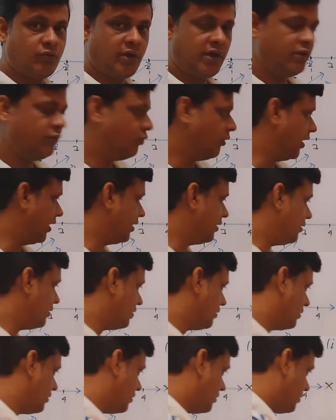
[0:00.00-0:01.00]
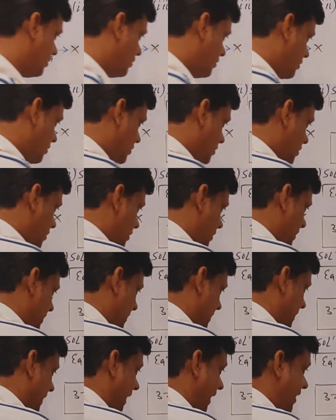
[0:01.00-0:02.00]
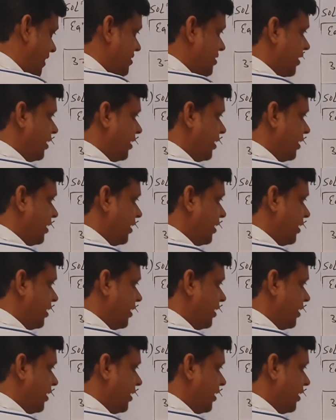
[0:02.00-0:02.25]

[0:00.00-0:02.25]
1 lies